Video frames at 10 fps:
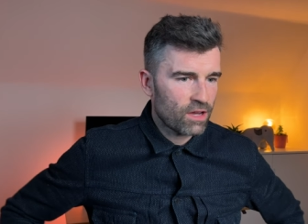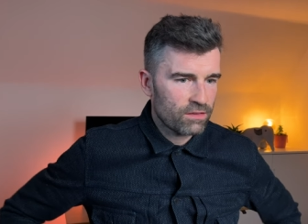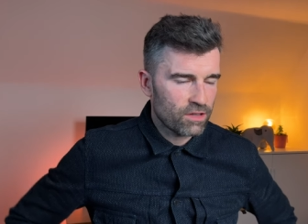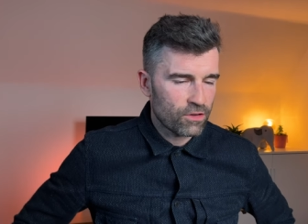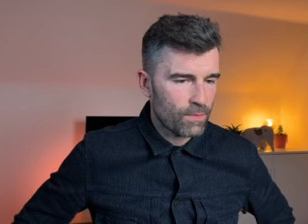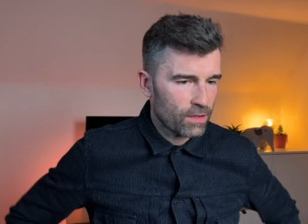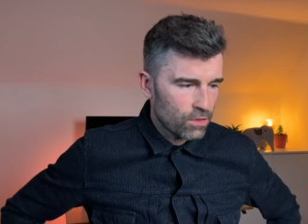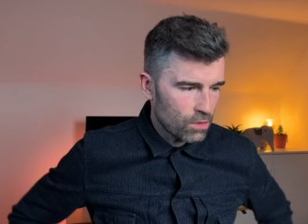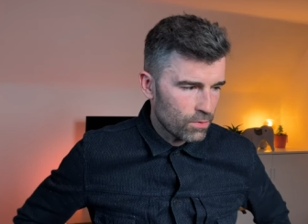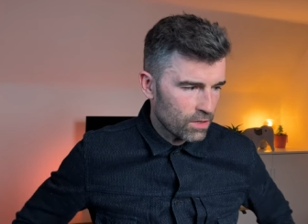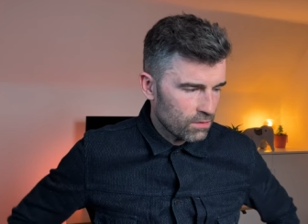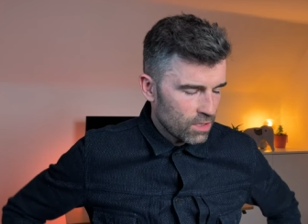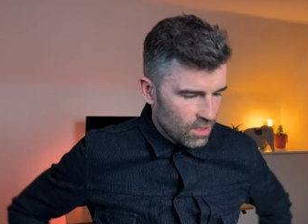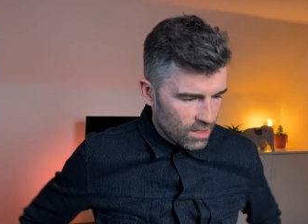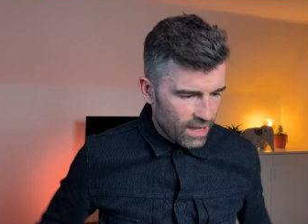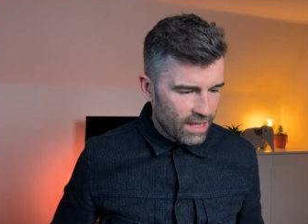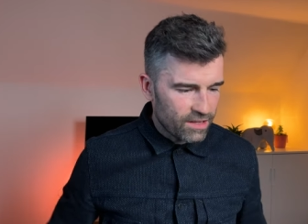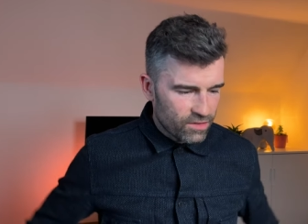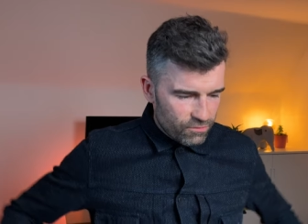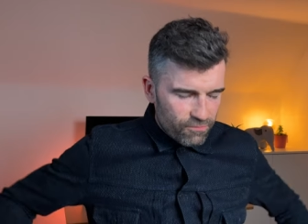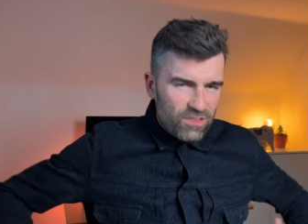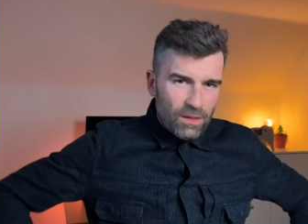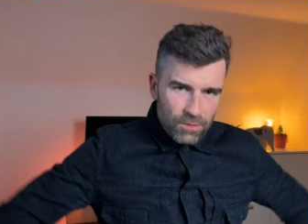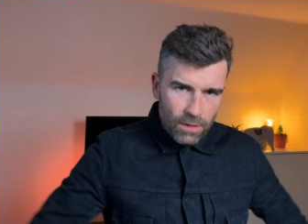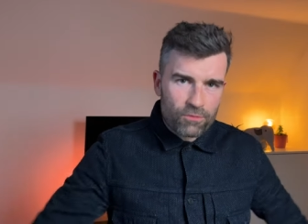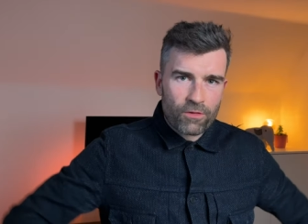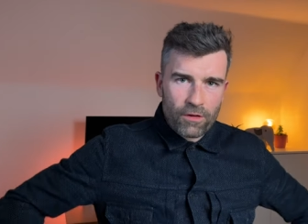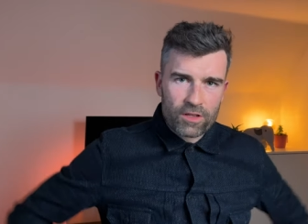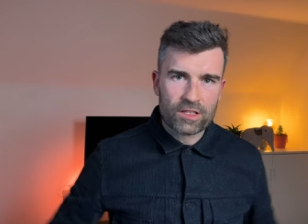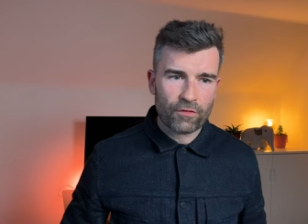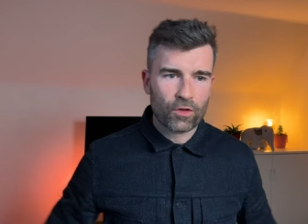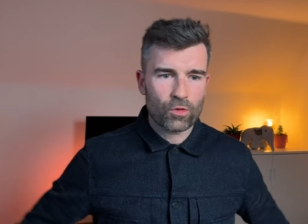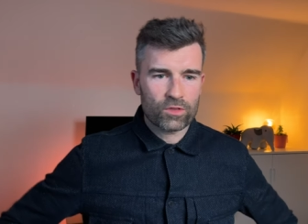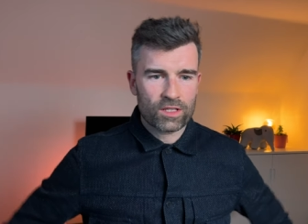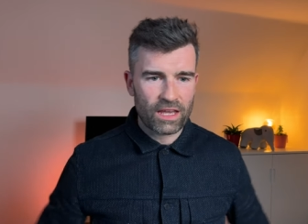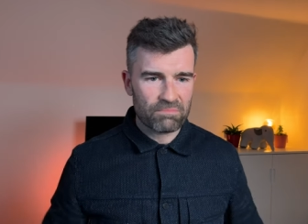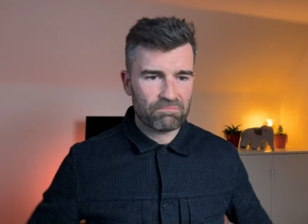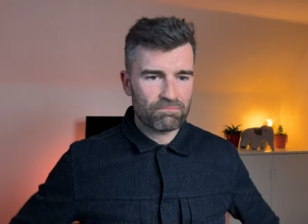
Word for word: I don't know about you, but it is sometimes very difficult to get